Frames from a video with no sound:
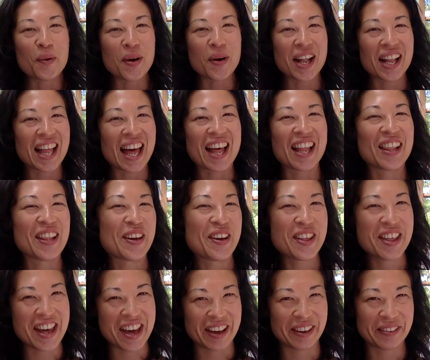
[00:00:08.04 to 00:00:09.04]
Well, hello
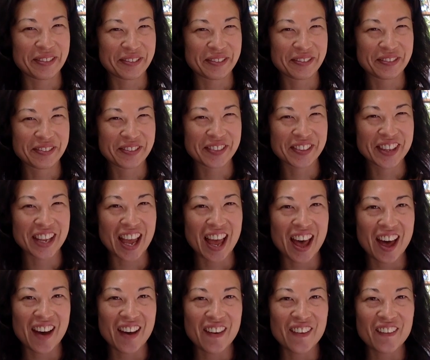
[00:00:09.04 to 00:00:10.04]
there.
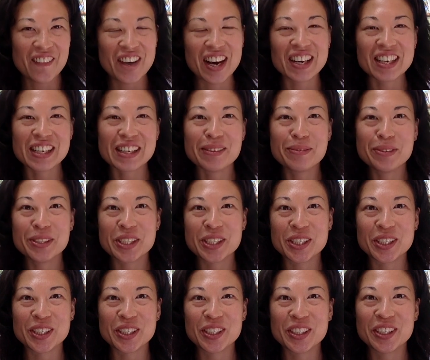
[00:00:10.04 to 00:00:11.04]
Welcome
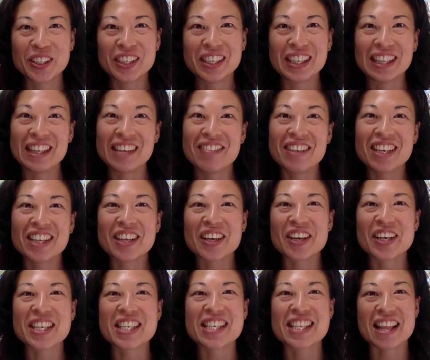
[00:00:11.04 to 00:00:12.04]
to Living
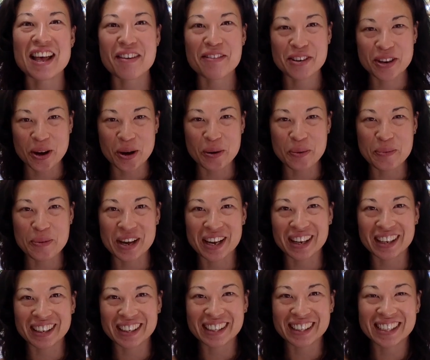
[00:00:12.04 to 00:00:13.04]
Lotus, Love and Whole Being.